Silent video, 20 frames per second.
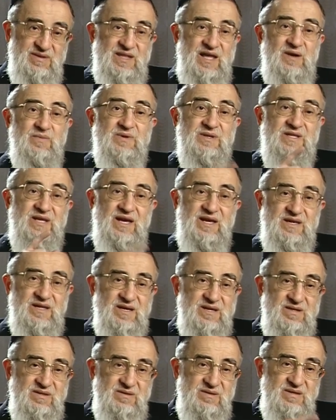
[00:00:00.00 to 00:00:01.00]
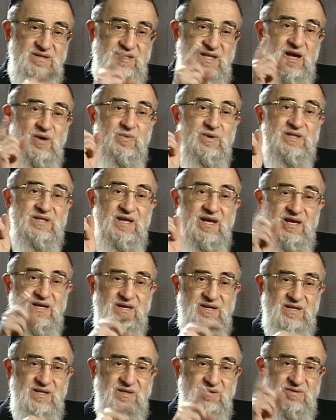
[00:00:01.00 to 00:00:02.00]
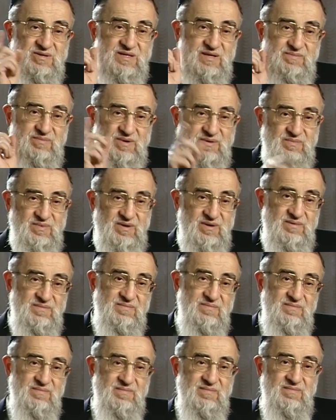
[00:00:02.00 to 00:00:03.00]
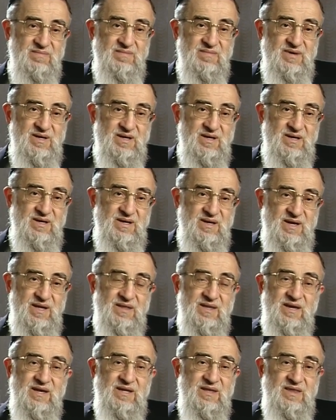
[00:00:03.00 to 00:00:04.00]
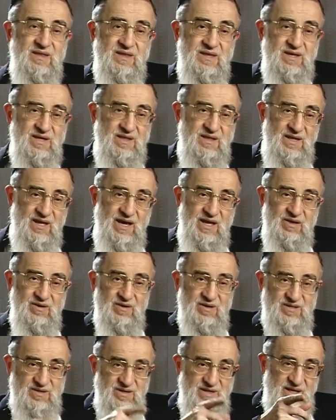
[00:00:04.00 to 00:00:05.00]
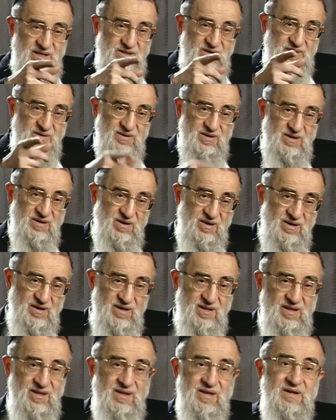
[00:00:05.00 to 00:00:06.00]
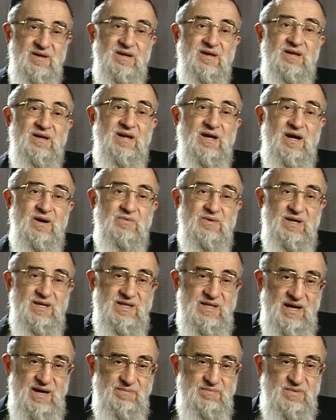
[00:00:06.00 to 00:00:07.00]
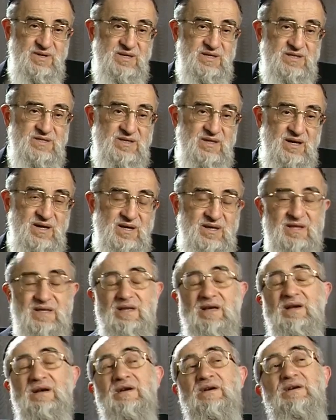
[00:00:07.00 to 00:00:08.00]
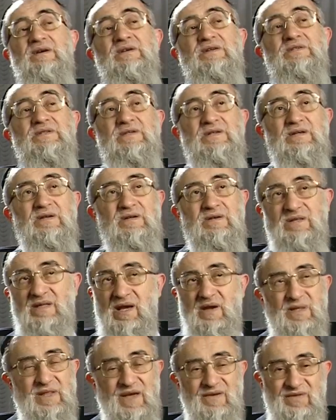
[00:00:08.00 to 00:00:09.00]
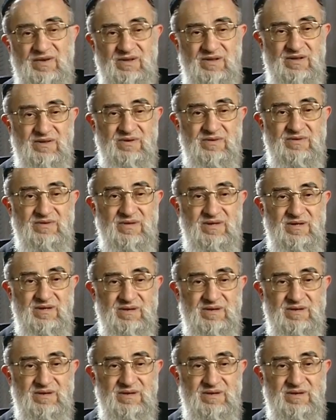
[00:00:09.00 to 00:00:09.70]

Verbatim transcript: they were taken, they were taken to Sobibor. And, they, and also that Gurul Rochel, our adopted child, she, they never returned.